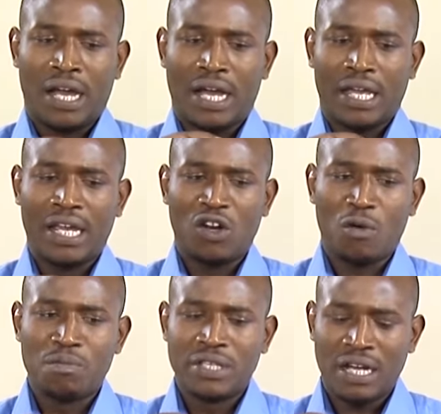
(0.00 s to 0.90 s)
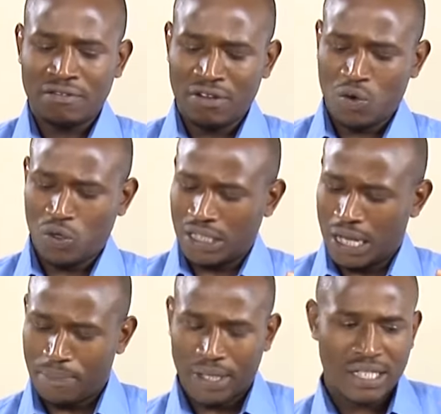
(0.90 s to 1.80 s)
Again, observe what
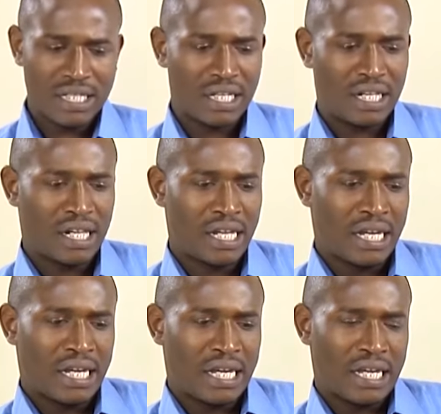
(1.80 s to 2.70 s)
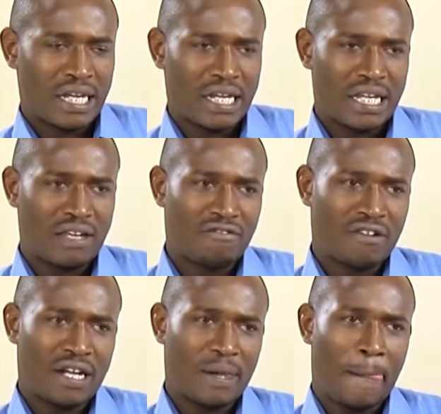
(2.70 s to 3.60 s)
happens if
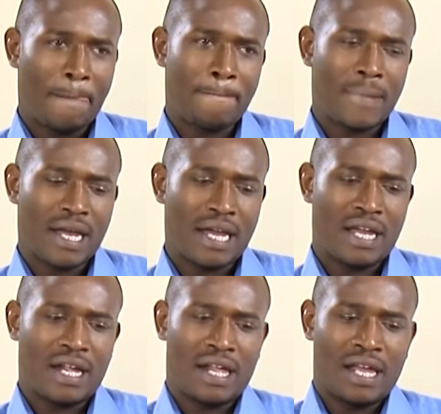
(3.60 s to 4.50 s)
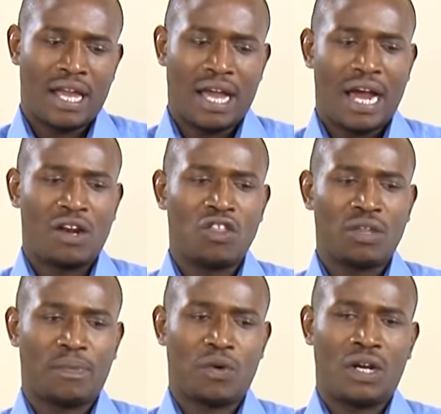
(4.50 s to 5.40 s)
a
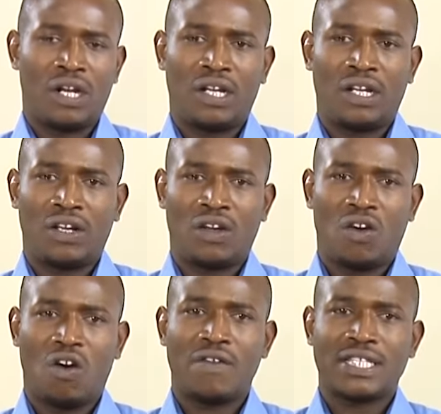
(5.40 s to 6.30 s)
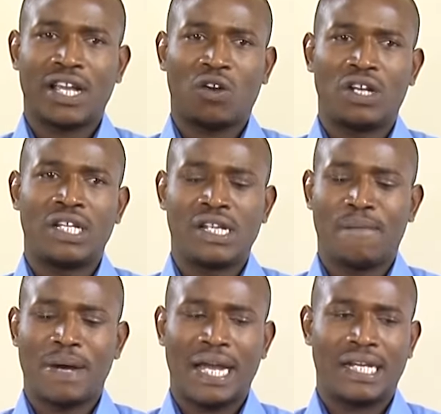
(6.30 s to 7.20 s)
north pole of a second
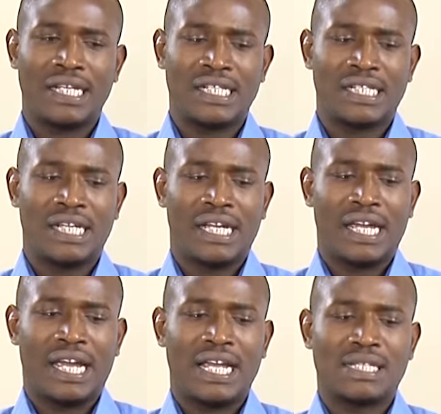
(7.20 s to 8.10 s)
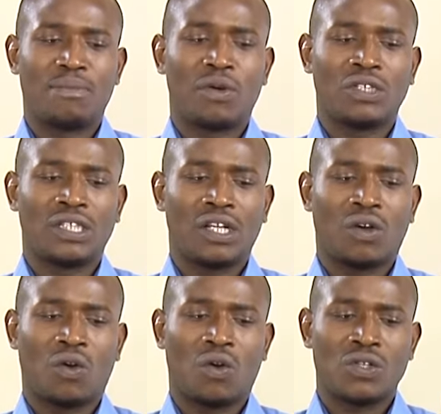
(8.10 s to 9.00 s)
magnet is brought
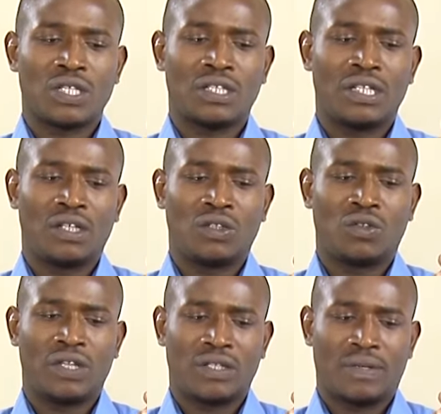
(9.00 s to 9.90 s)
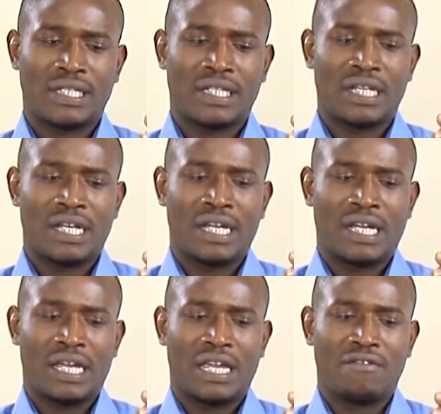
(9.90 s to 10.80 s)
close to this one.
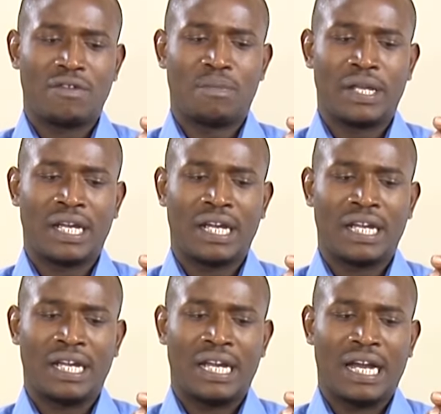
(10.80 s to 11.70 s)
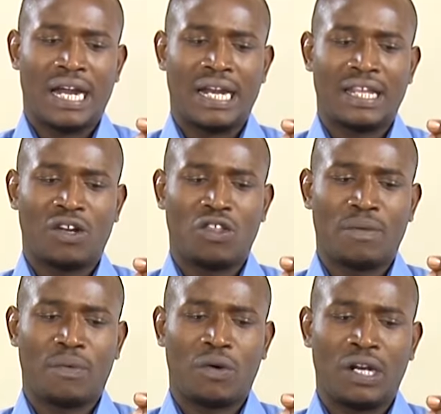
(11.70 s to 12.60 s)
If you bring another north
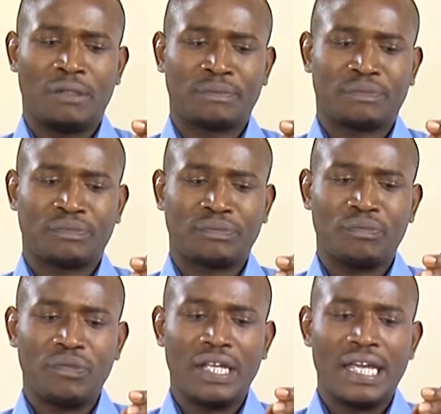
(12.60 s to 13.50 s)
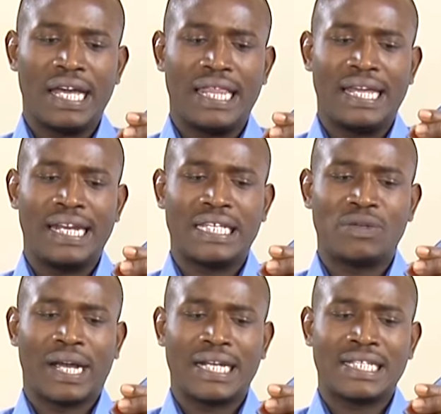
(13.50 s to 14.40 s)
pole, then as we
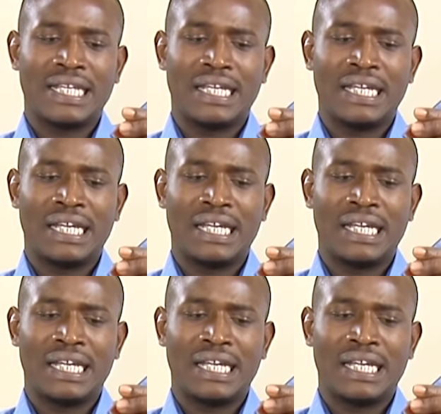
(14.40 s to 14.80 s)
can see,